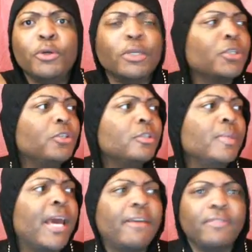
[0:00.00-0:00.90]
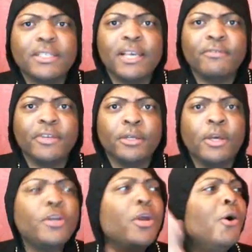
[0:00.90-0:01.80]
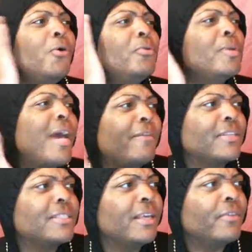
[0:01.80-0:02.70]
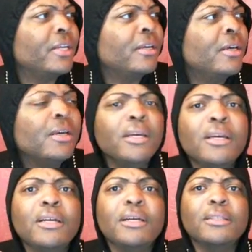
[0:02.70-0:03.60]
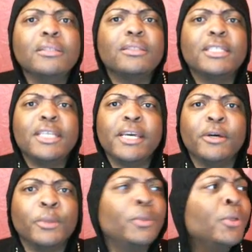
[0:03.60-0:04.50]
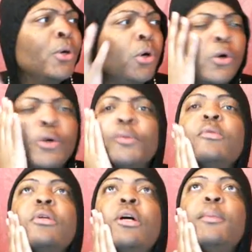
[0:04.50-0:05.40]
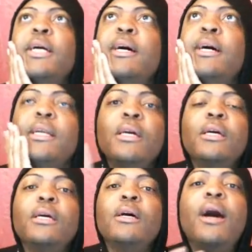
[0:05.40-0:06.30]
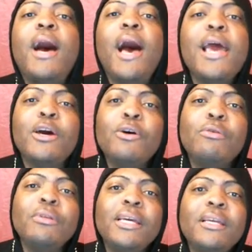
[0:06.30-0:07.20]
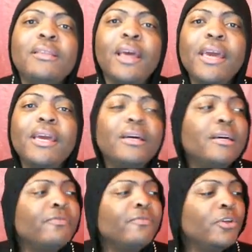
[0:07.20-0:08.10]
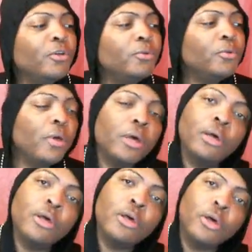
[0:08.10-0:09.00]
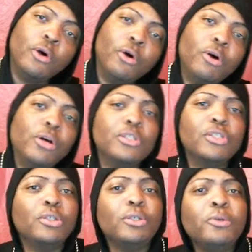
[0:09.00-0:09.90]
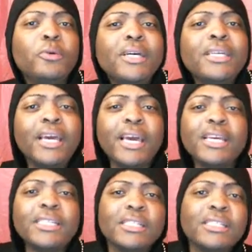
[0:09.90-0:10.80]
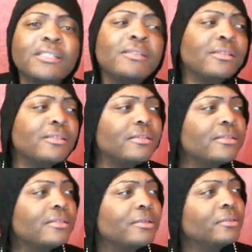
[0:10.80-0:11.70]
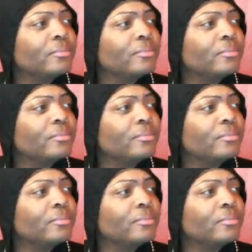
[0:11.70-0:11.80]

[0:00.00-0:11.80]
Excuse me. After 7. No, not After 7. The Deal. Oh my God. I only think of you on two occasions.